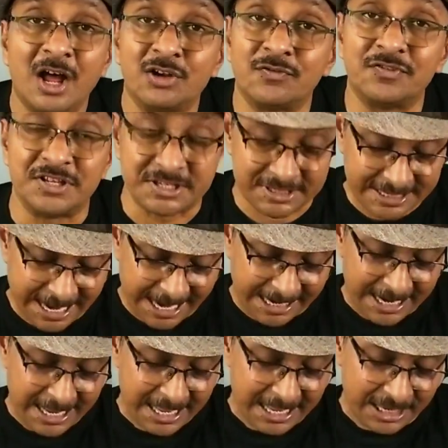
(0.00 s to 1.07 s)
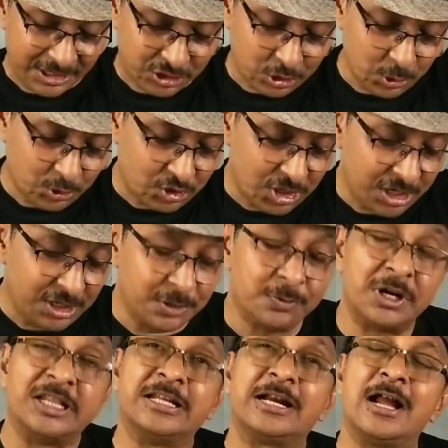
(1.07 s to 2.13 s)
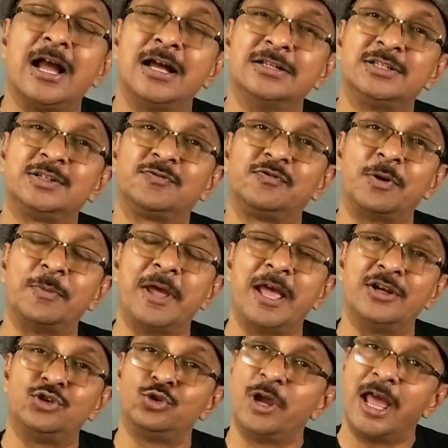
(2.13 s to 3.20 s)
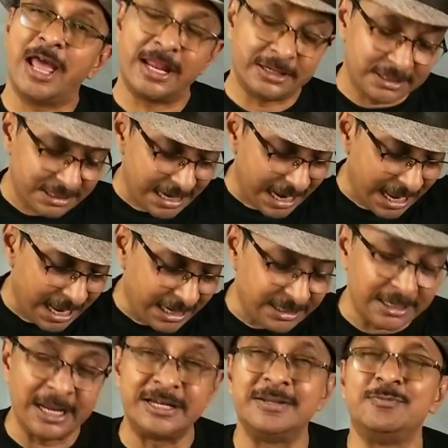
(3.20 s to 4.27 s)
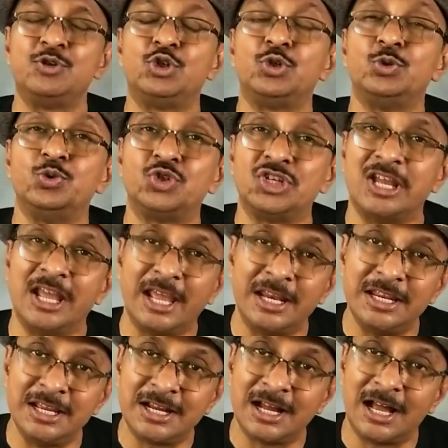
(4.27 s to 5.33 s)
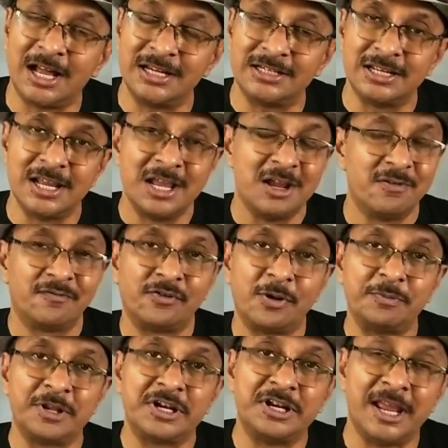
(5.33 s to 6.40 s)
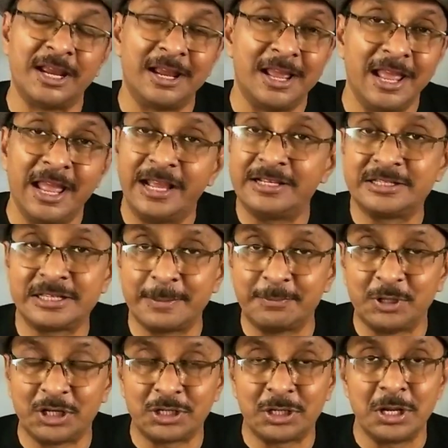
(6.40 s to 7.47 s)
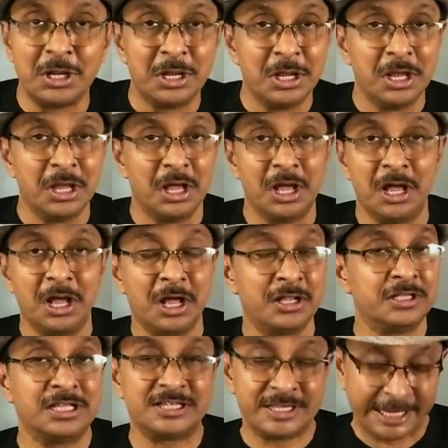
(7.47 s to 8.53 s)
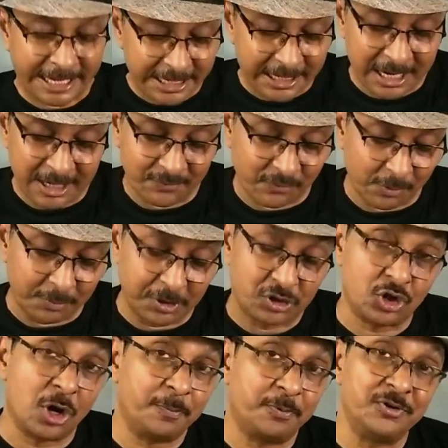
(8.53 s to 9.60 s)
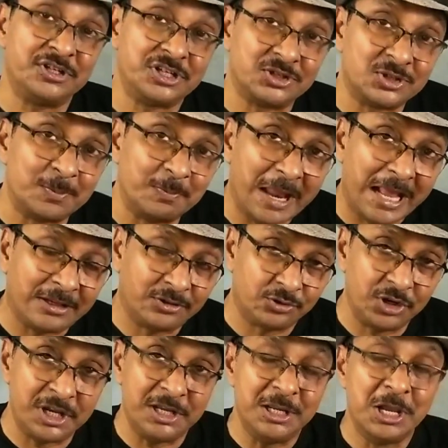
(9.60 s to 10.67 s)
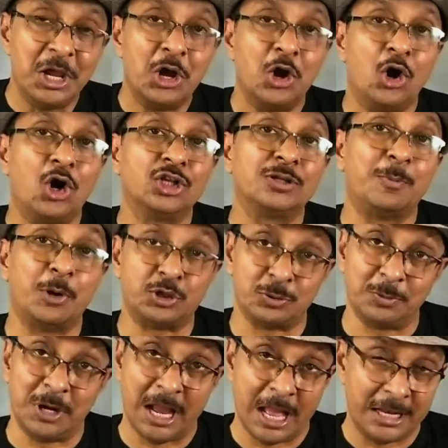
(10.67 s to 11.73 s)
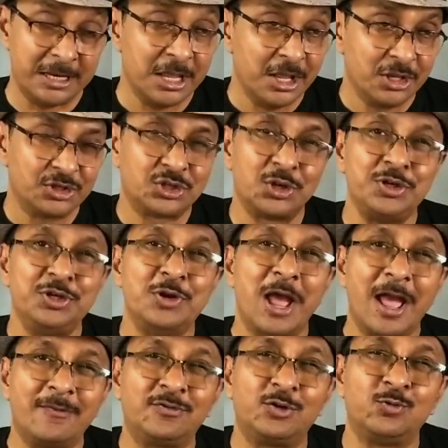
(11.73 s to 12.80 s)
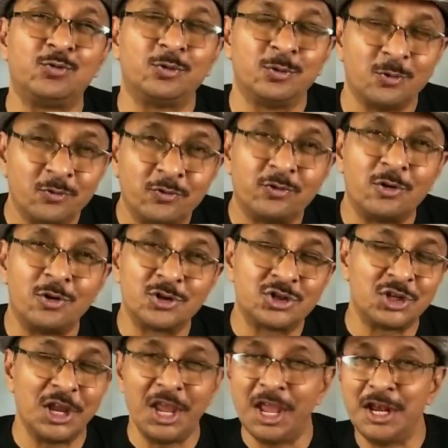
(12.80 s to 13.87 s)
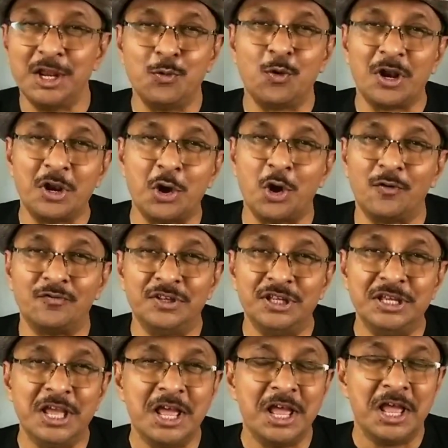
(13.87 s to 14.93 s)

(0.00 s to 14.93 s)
out of this deck. So saying, you run the cards from hand to hand and let him choose any card from the deck except that the 2nd card from the top, which is a black 3, or the bottom card. So you have to force any one of the